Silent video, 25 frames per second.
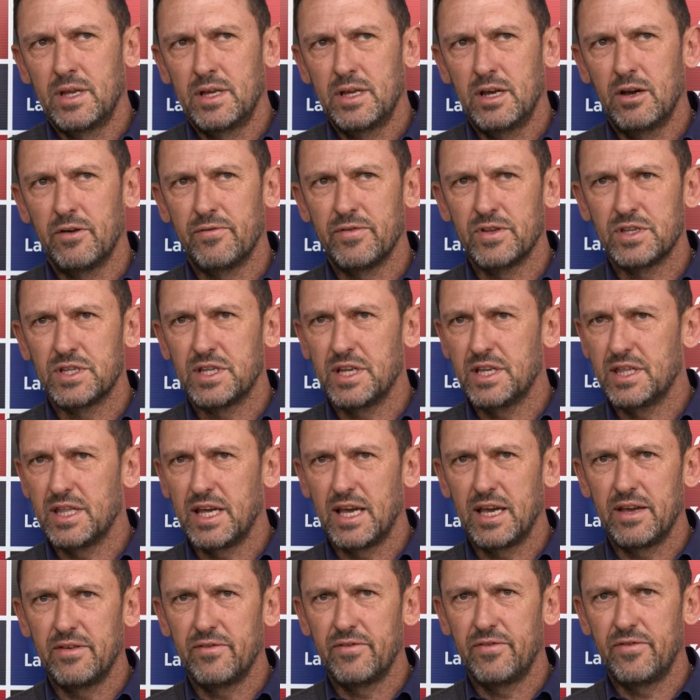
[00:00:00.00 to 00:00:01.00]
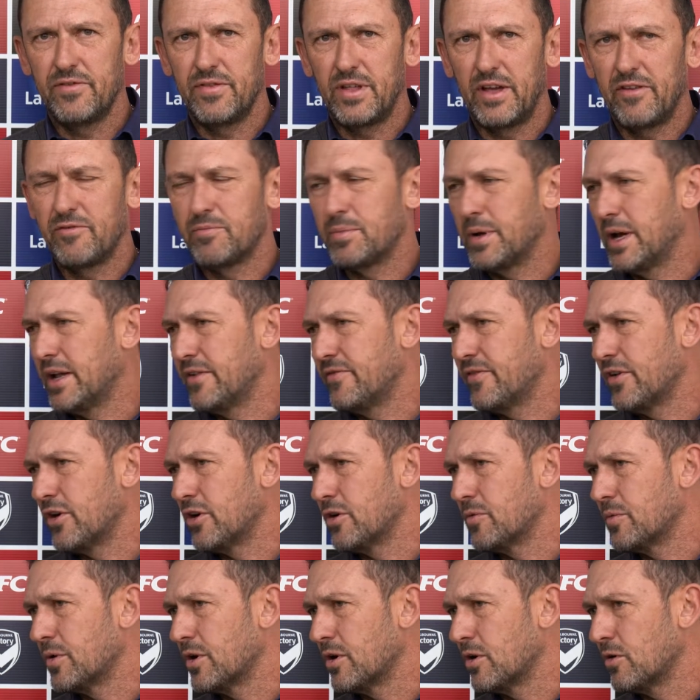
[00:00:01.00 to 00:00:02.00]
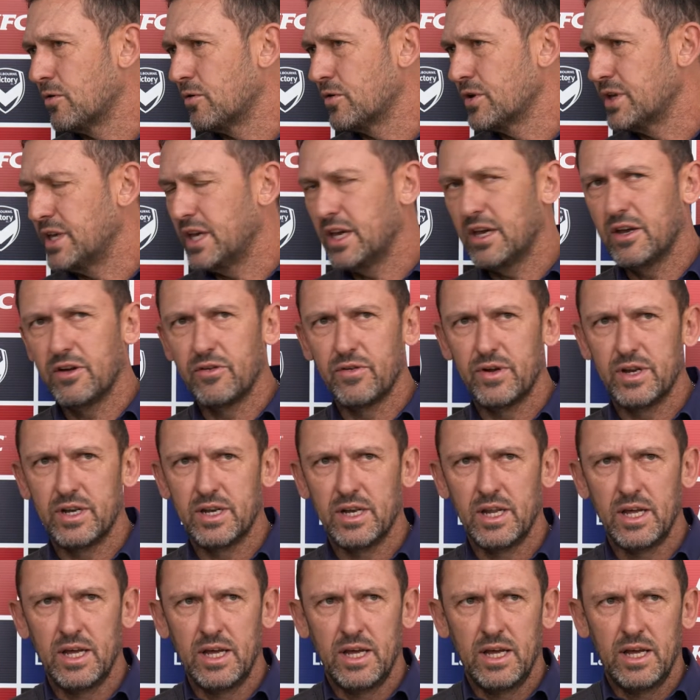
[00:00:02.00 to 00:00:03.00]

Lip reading: obviously they've played very well all year, and